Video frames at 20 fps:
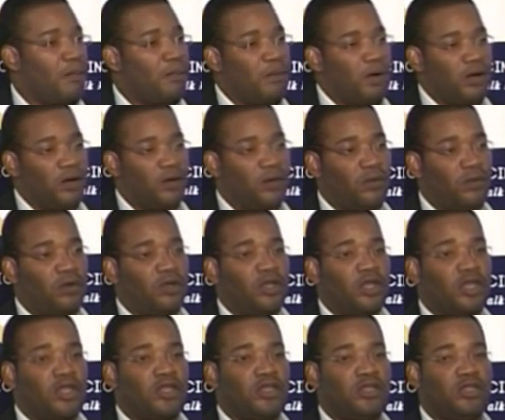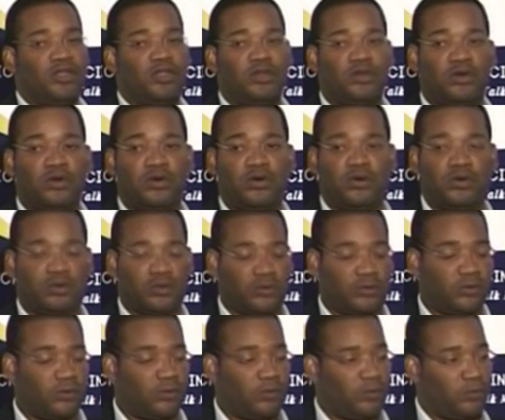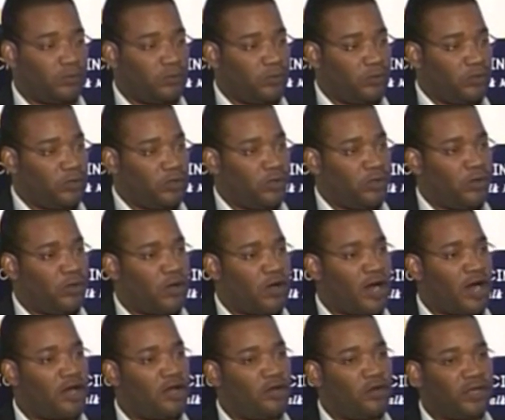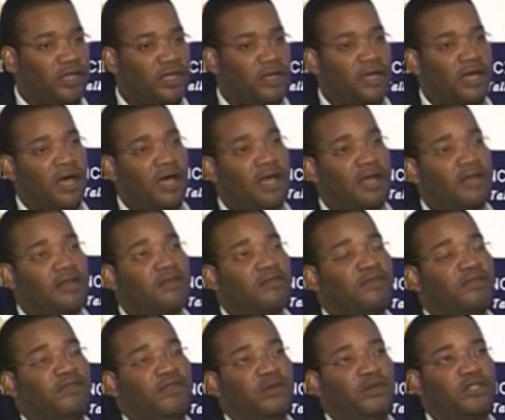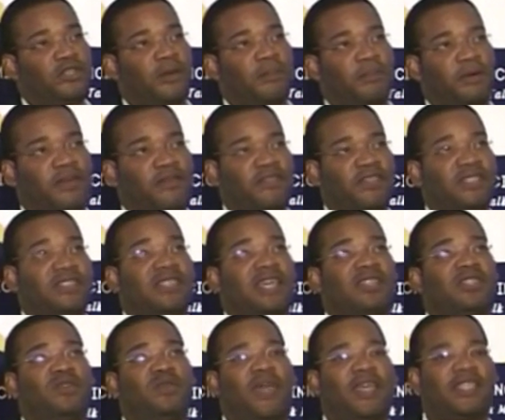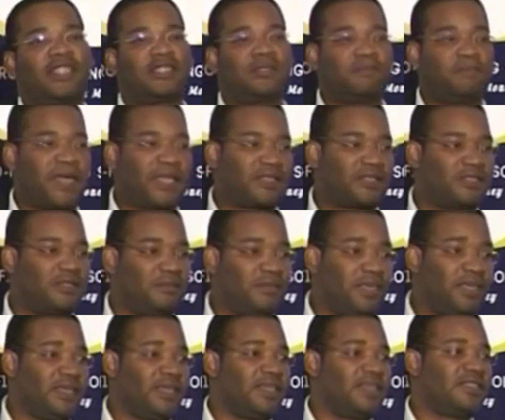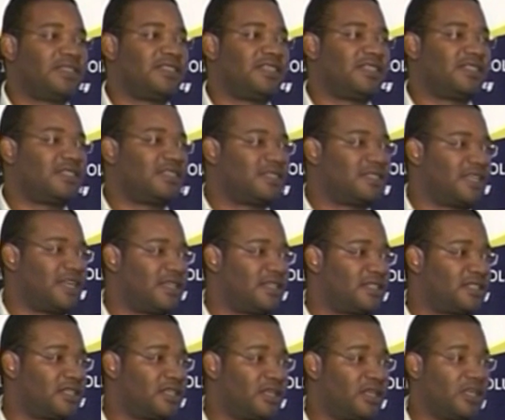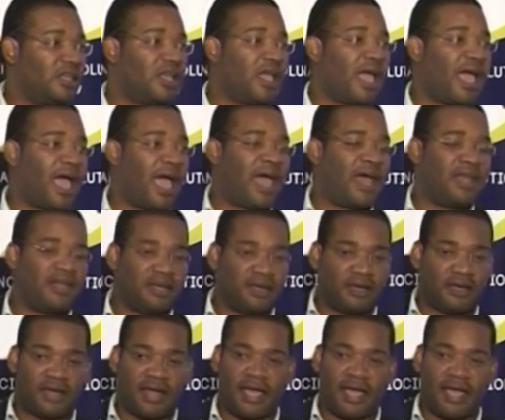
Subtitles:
But you are looking on future profits that you expect to be 60 cents, and